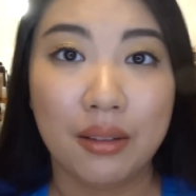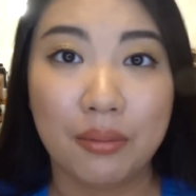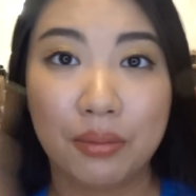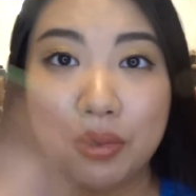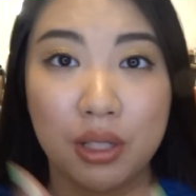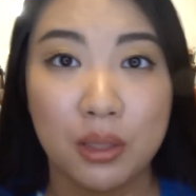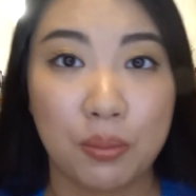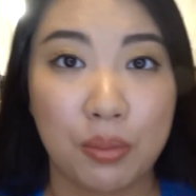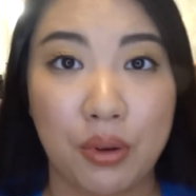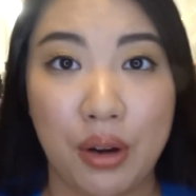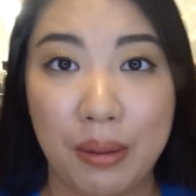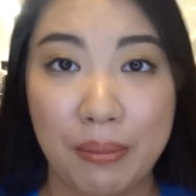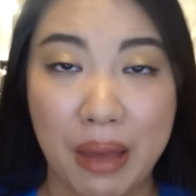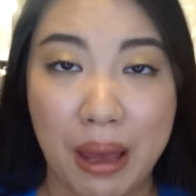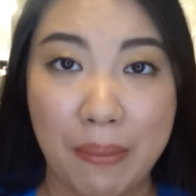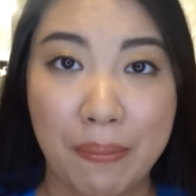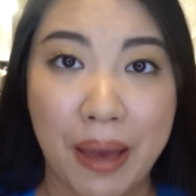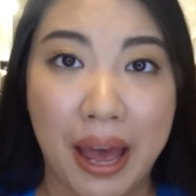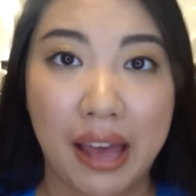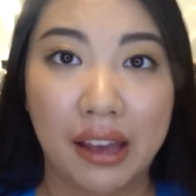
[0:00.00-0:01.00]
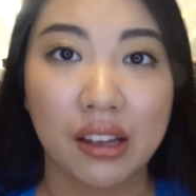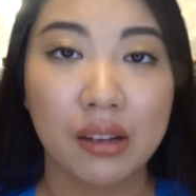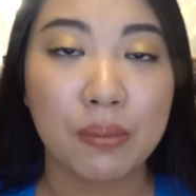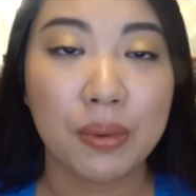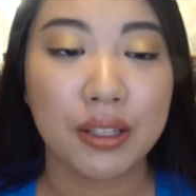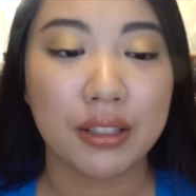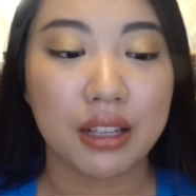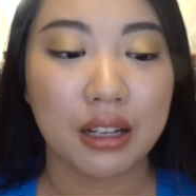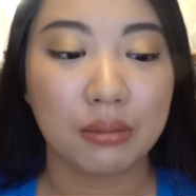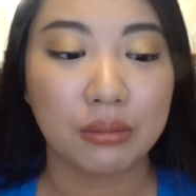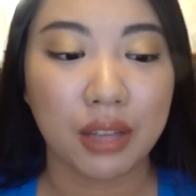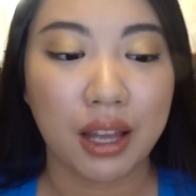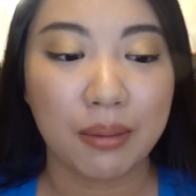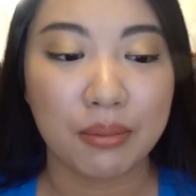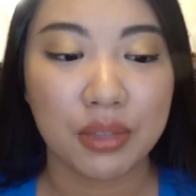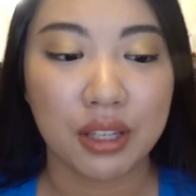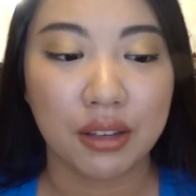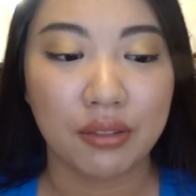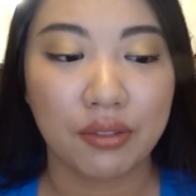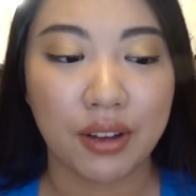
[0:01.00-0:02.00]
spray my back but
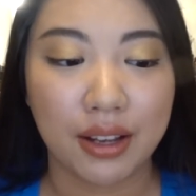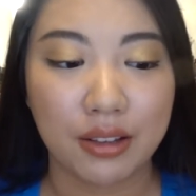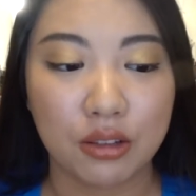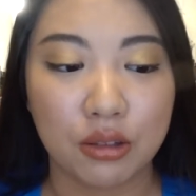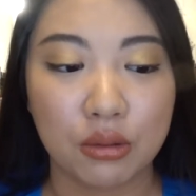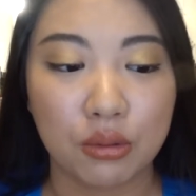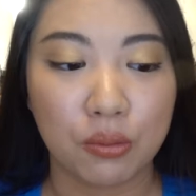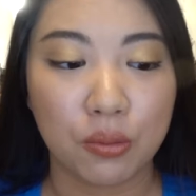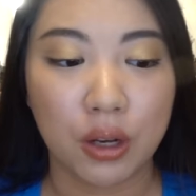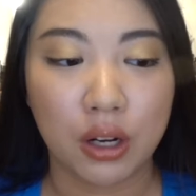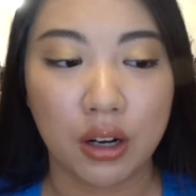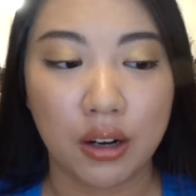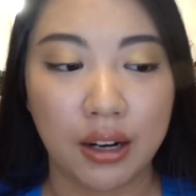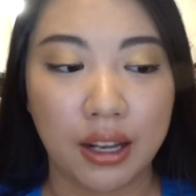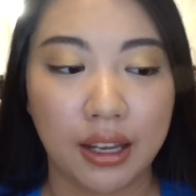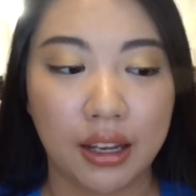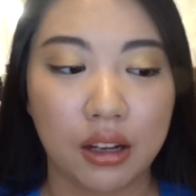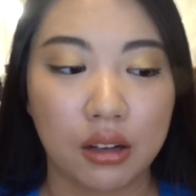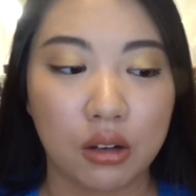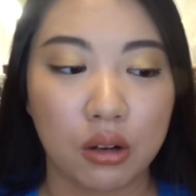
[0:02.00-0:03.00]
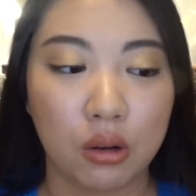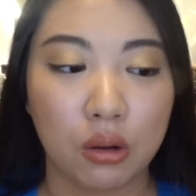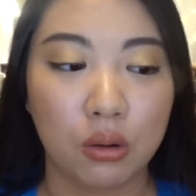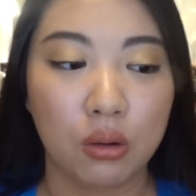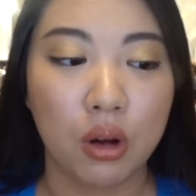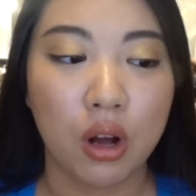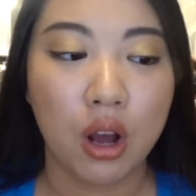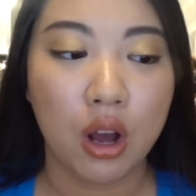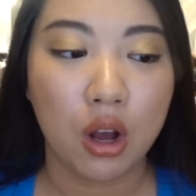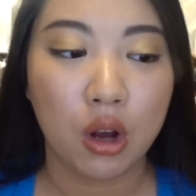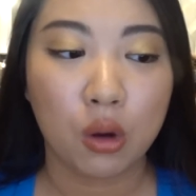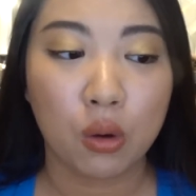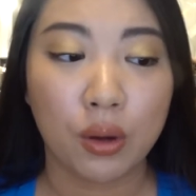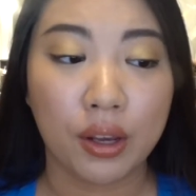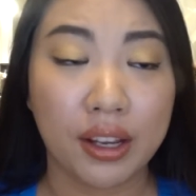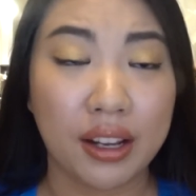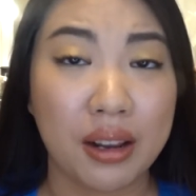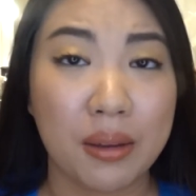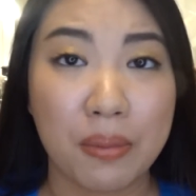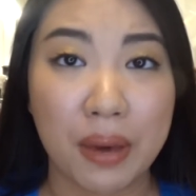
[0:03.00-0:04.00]
sometimes if I just want to like go
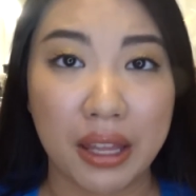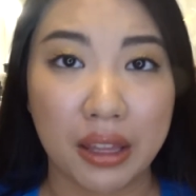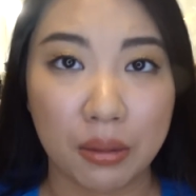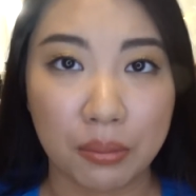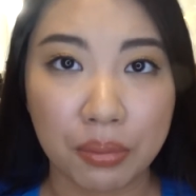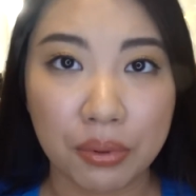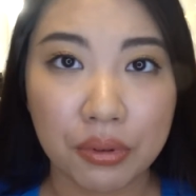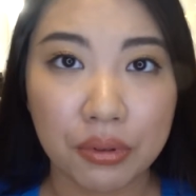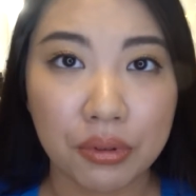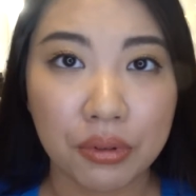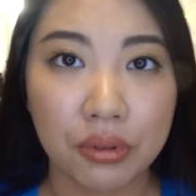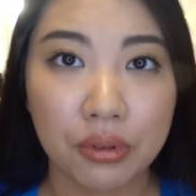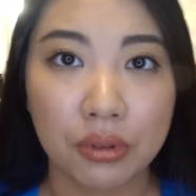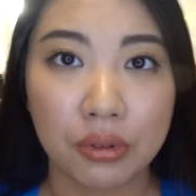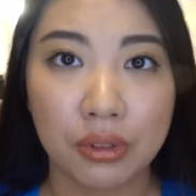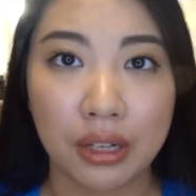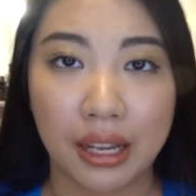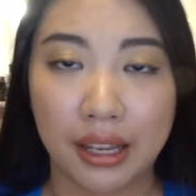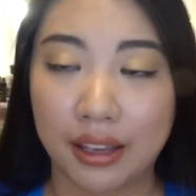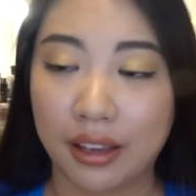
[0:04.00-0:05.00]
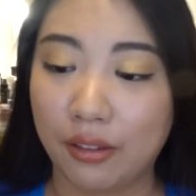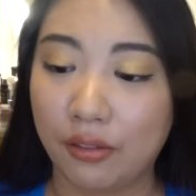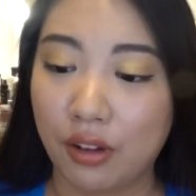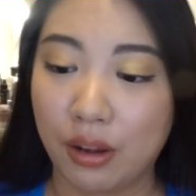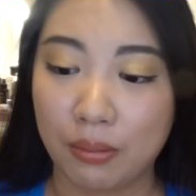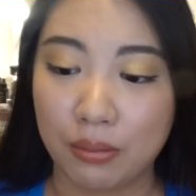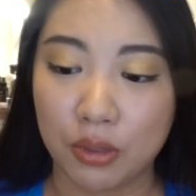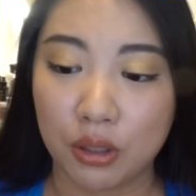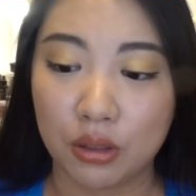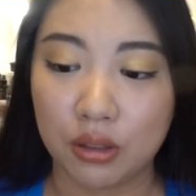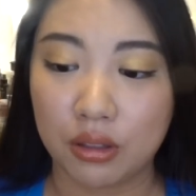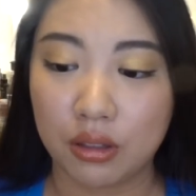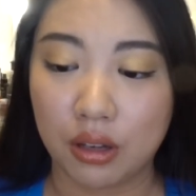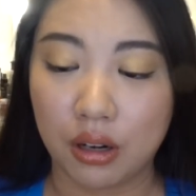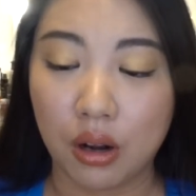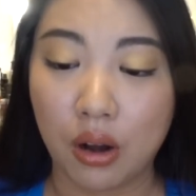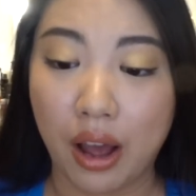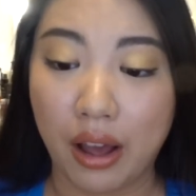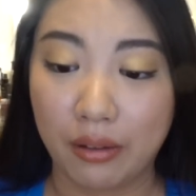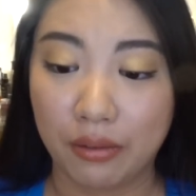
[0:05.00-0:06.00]
quickly by the pool like if I'm just you
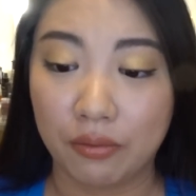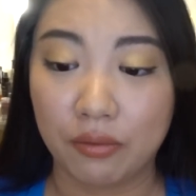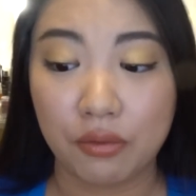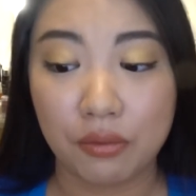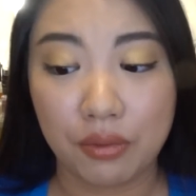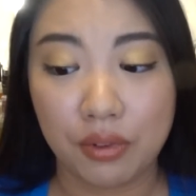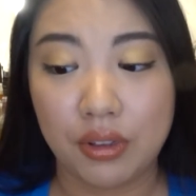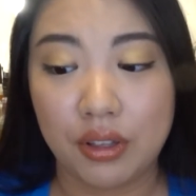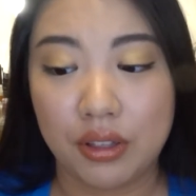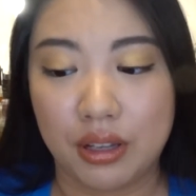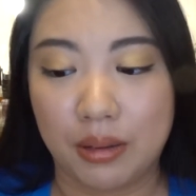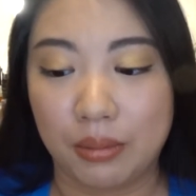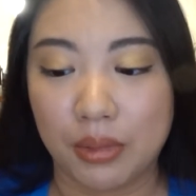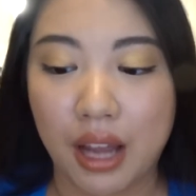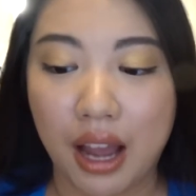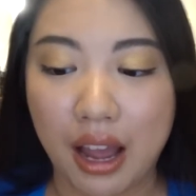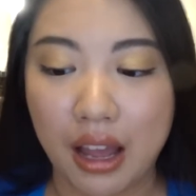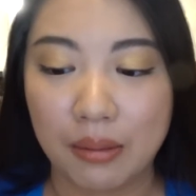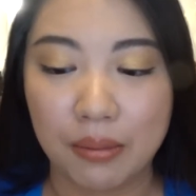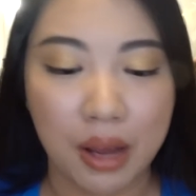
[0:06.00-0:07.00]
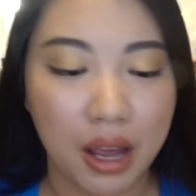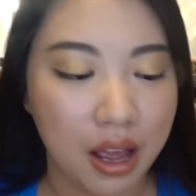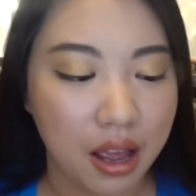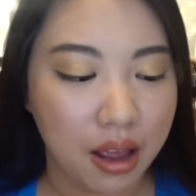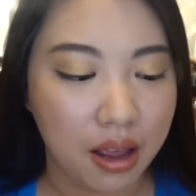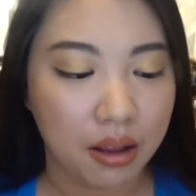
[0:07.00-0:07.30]
know have some time